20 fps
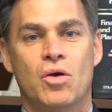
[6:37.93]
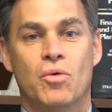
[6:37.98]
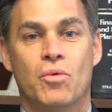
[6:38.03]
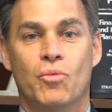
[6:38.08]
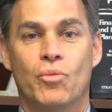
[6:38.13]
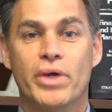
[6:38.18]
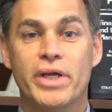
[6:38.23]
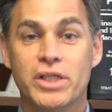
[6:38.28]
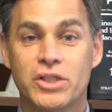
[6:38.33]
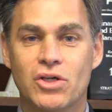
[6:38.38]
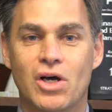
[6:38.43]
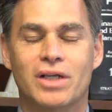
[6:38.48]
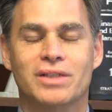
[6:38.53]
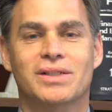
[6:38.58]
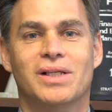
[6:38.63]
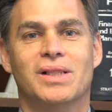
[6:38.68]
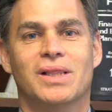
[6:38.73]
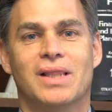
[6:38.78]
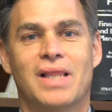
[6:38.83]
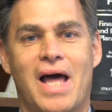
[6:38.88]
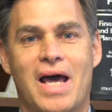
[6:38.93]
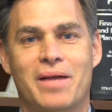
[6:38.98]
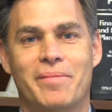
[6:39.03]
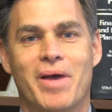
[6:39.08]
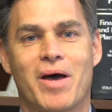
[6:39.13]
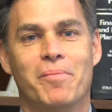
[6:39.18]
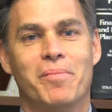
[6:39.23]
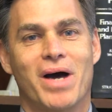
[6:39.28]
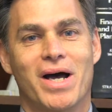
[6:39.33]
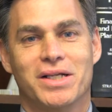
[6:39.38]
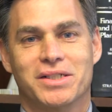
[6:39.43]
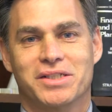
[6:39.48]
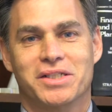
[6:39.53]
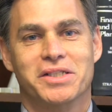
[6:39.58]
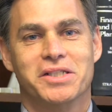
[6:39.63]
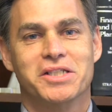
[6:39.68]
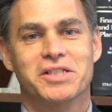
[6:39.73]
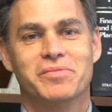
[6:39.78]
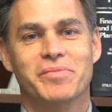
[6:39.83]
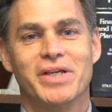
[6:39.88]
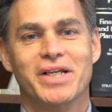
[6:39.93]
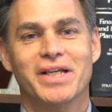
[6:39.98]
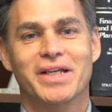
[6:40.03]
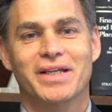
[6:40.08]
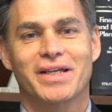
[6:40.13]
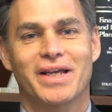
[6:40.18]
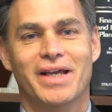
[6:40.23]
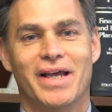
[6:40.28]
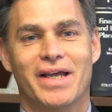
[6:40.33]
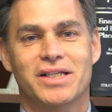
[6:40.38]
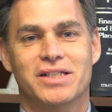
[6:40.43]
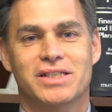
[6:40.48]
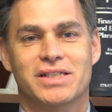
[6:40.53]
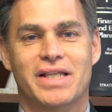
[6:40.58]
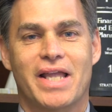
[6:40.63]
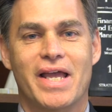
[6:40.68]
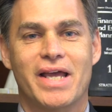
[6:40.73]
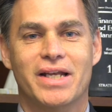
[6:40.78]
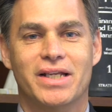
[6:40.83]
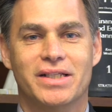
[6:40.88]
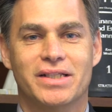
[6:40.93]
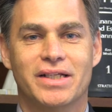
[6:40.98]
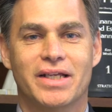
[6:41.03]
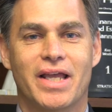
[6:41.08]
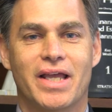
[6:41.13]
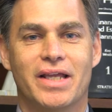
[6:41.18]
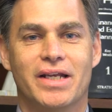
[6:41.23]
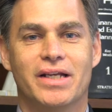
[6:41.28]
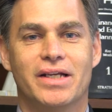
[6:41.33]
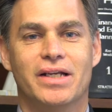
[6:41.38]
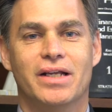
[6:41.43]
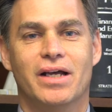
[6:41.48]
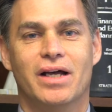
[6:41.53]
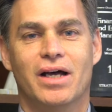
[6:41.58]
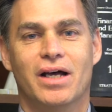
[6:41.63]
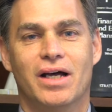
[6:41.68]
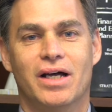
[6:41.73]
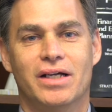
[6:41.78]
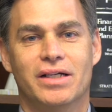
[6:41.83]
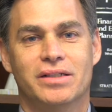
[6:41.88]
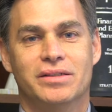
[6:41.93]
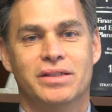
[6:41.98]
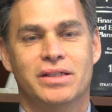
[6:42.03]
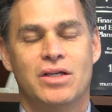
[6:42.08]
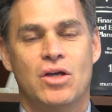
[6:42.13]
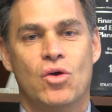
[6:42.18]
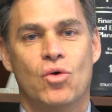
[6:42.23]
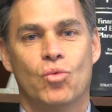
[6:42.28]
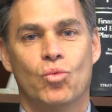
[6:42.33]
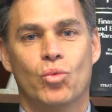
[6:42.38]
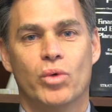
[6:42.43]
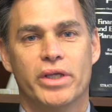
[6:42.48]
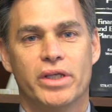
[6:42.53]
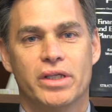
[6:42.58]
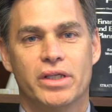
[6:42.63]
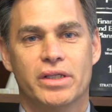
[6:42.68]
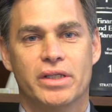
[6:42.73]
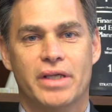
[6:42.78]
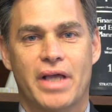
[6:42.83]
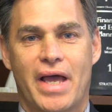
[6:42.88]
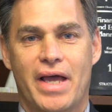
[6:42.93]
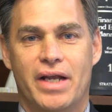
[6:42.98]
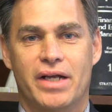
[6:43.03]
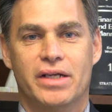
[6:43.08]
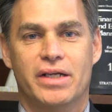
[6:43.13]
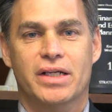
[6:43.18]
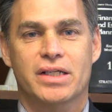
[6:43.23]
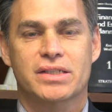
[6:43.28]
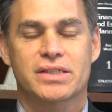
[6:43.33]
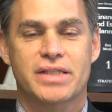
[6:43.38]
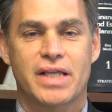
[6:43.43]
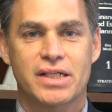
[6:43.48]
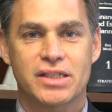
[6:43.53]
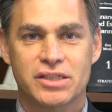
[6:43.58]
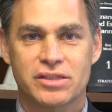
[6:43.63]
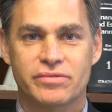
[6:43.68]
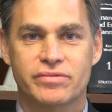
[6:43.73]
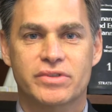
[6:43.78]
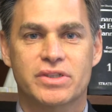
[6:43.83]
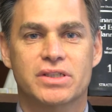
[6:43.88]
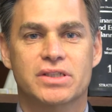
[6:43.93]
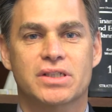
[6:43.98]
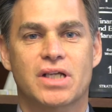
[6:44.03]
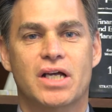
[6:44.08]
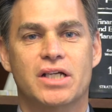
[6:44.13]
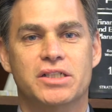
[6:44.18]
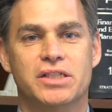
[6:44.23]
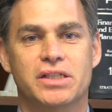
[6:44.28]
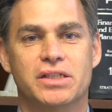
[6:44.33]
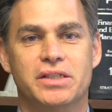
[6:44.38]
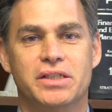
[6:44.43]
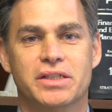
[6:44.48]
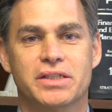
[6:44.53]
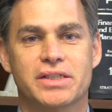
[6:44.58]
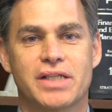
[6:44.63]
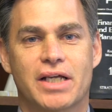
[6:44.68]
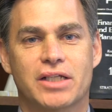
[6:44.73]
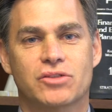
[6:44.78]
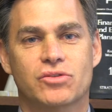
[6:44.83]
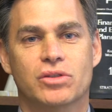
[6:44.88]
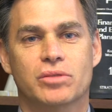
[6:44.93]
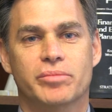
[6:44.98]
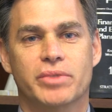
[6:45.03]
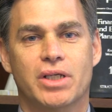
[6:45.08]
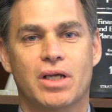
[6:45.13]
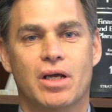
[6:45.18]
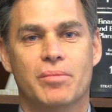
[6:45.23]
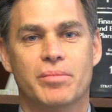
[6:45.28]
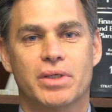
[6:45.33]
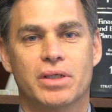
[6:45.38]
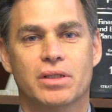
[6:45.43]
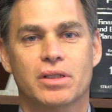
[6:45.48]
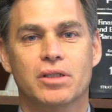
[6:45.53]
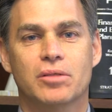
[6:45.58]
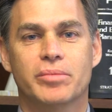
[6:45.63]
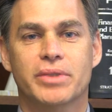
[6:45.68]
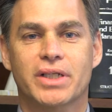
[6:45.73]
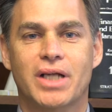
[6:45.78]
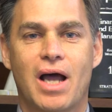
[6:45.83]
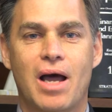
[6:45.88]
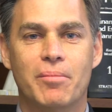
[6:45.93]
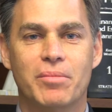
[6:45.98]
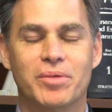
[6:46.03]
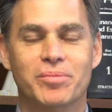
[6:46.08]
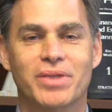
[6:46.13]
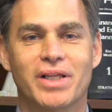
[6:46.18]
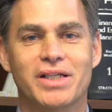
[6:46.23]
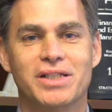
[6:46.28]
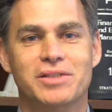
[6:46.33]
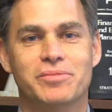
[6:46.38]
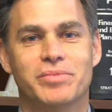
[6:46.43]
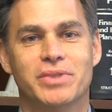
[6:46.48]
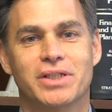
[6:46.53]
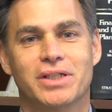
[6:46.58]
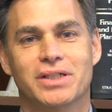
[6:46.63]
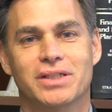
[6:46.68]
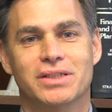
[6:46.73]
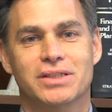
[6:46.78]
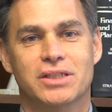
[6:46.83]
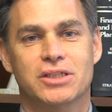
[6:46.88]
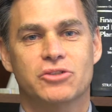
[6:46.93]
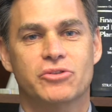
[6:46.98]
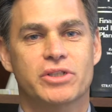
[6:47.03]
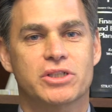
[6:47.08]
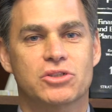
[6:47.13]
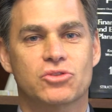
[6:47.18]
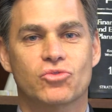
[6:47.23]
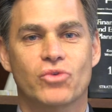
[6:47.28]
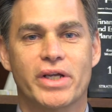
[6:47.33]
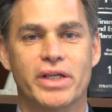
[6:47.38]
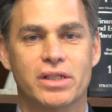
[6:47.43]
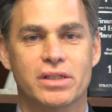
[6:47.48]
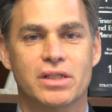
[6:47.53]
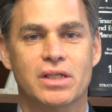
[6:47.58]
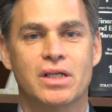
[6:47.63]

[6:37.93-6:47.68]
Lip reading: We talked a lot about bonds in this meeting. As Stan indicated, we had an extensive discussion. It's actually becoming a little bit commonplace because interest rate